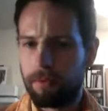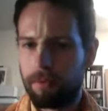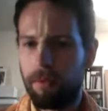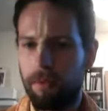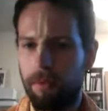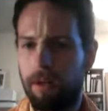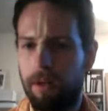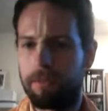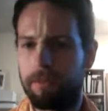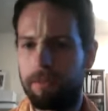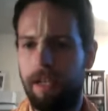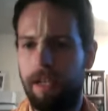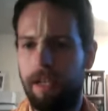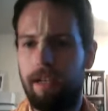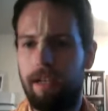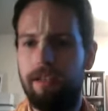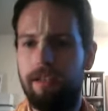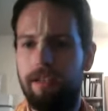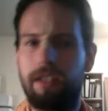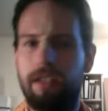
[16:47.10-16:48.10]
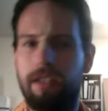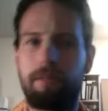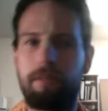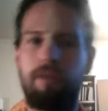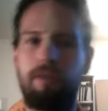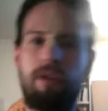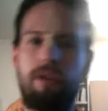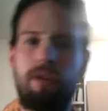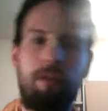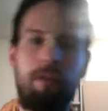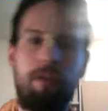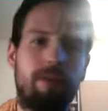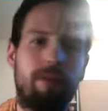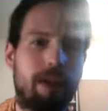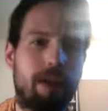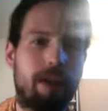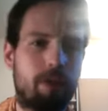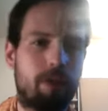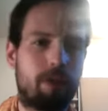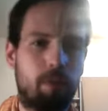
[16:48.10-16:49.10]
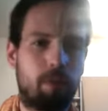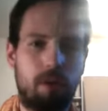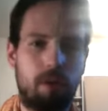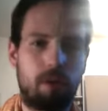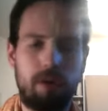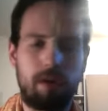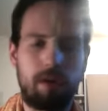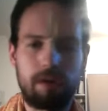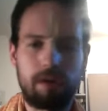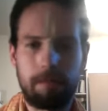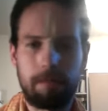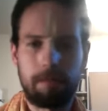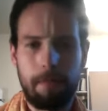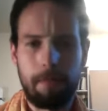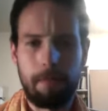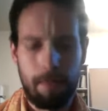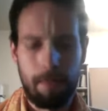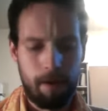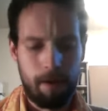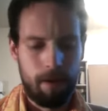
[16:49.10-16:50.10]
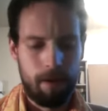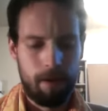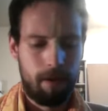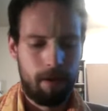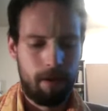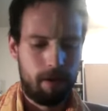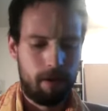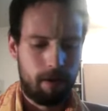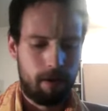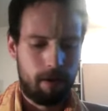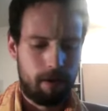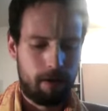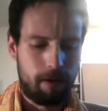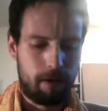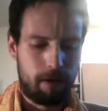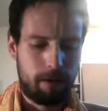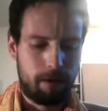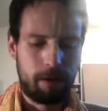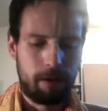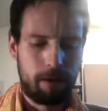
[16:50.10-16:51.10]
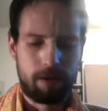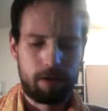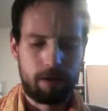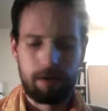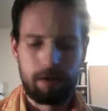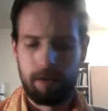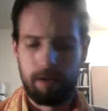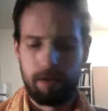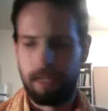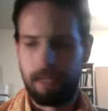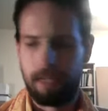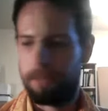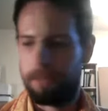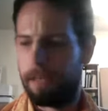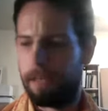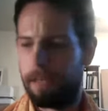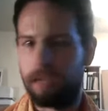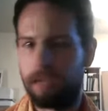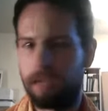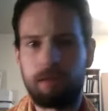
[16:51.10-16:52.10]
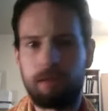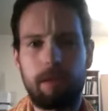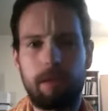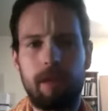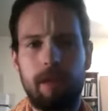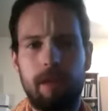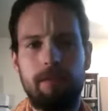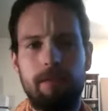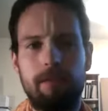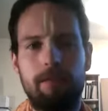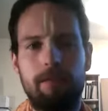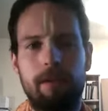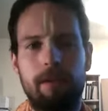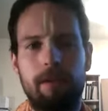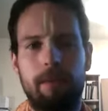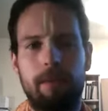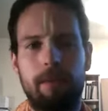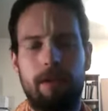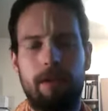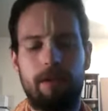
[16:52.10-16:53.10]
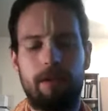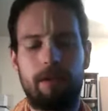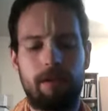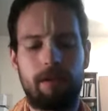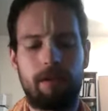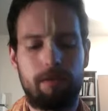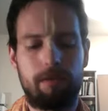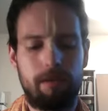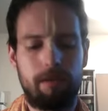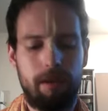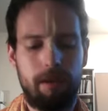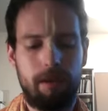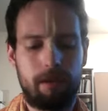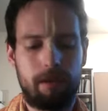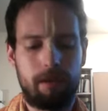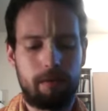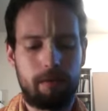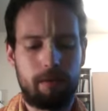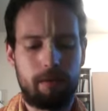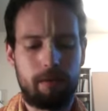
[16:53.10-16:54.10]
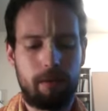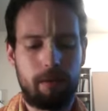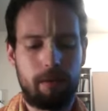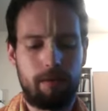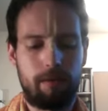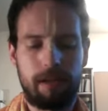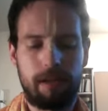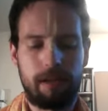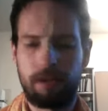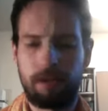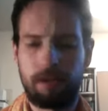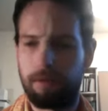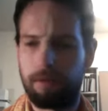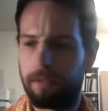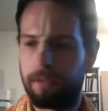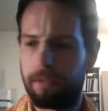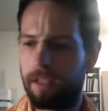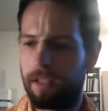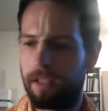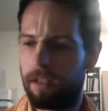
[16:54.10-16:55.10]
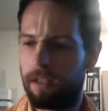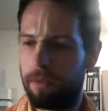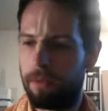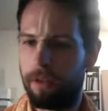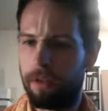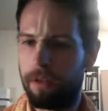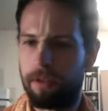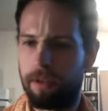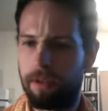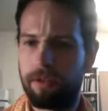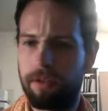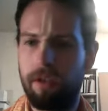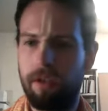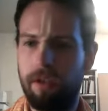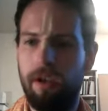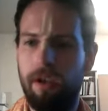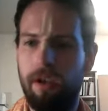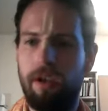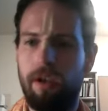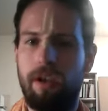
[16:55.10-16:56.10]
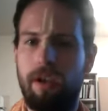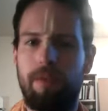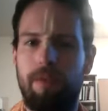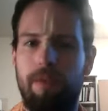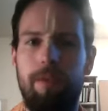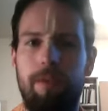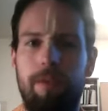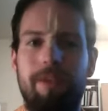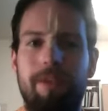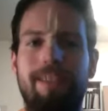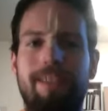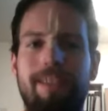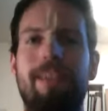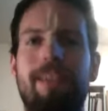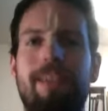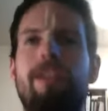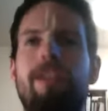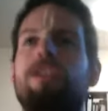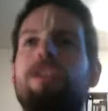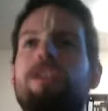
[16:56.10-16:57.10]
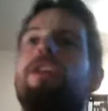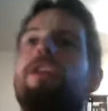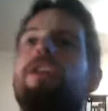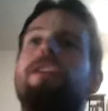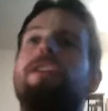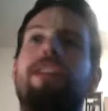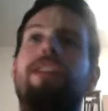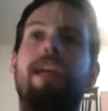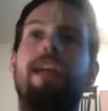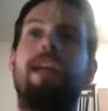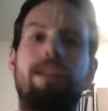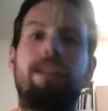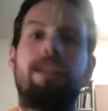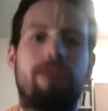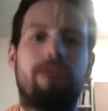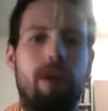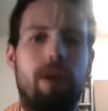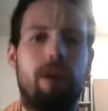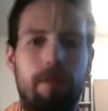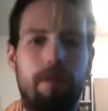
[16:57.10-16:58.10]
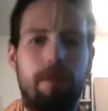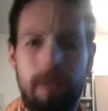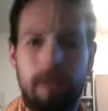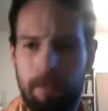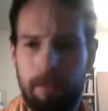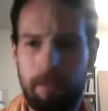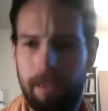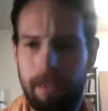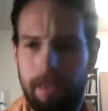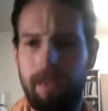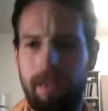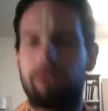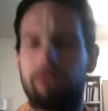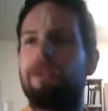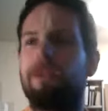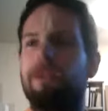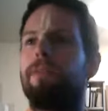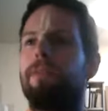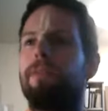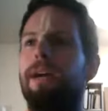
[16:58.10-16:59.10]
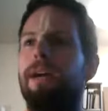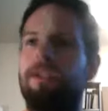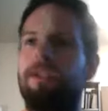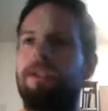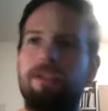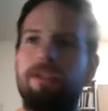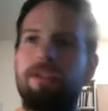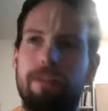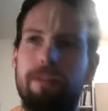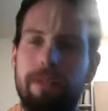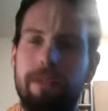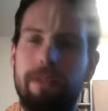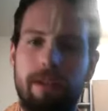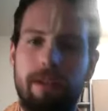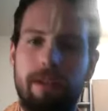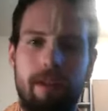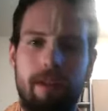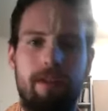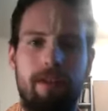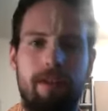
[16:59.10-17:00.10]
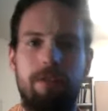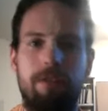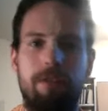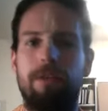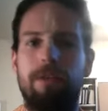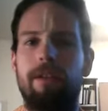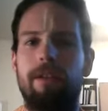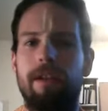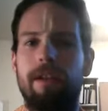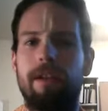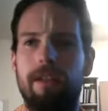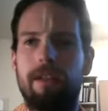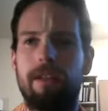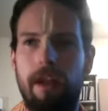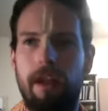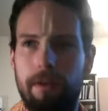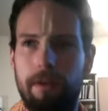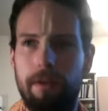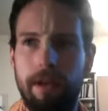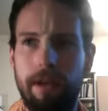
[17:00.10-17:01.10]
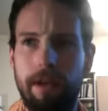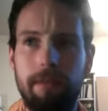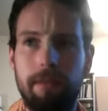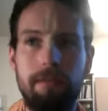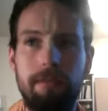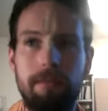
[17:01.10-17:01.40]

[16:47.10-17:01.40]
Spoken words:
welcome Zach, in this perverted reflection world, you men are like pigs, right? We hear this. In this perverted reflection of reality, we always hear females saying things along the lines of, oh, men are pigs, men are bastards, men are like this, men are like that, right?